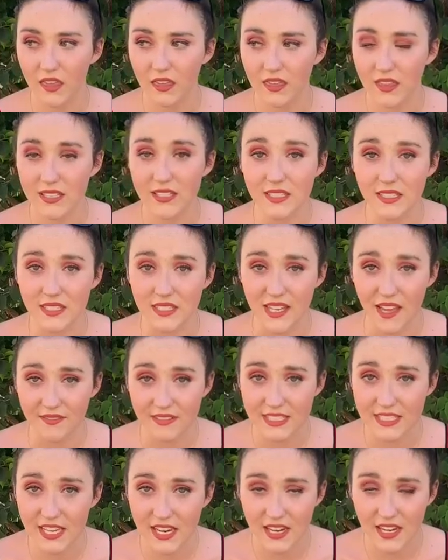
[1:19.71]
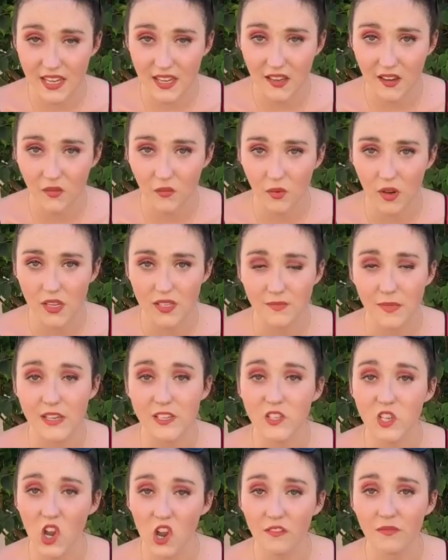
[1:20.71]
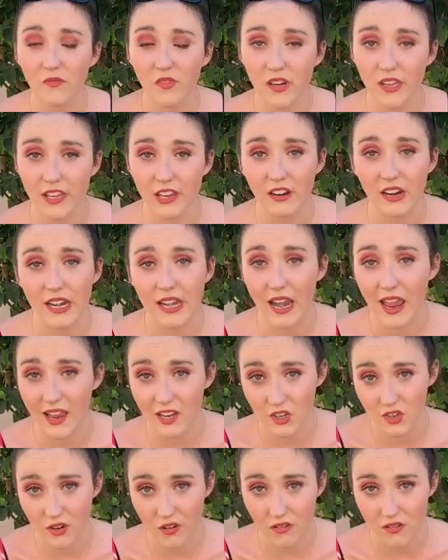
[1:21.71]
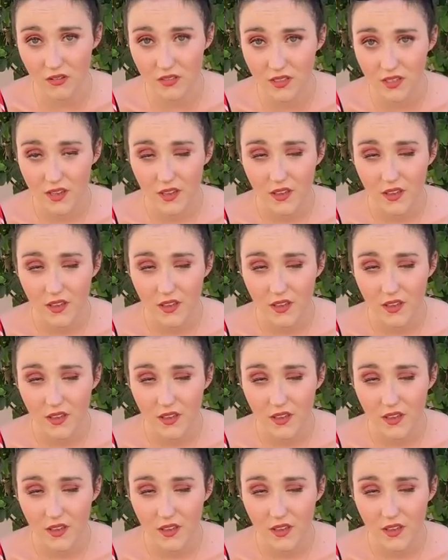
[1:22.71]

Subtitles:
this is devastating, was my sophomore year at Nationals,